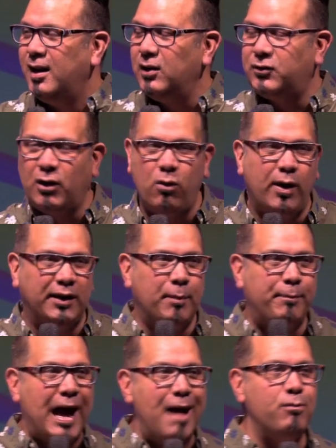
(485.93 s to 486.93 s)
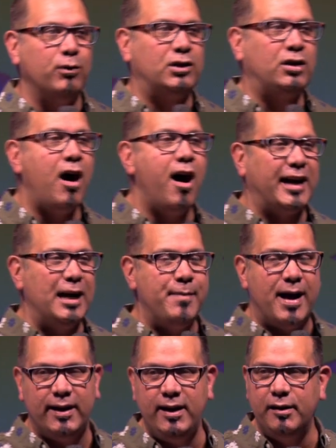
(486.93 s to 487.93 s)
And so, what the Bible was talking
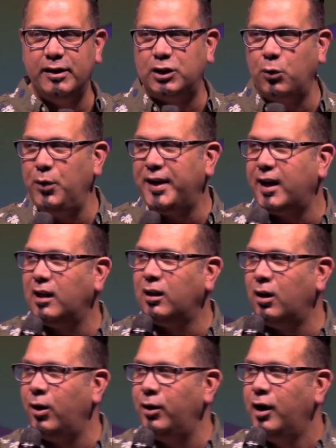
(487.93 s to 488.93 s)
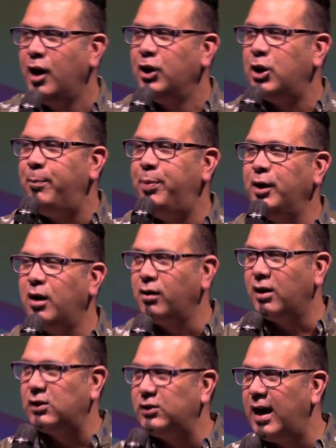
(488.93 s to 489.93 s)
about here is that we got to learn to put on
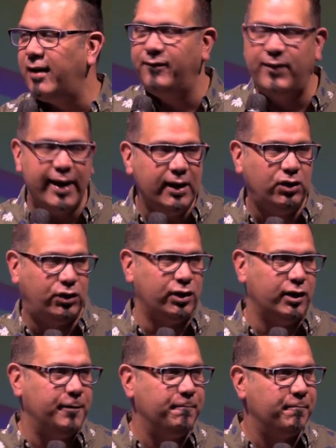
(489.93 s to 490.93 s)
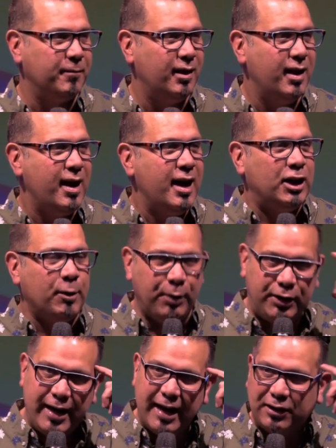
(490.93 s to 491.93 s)
our salvation to
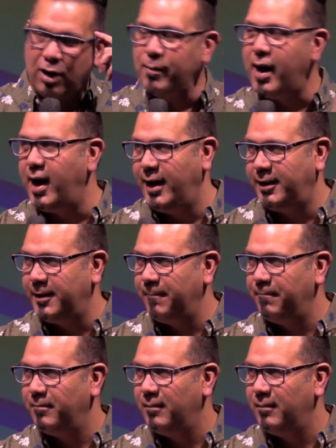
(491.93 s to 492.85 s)
protect our mind.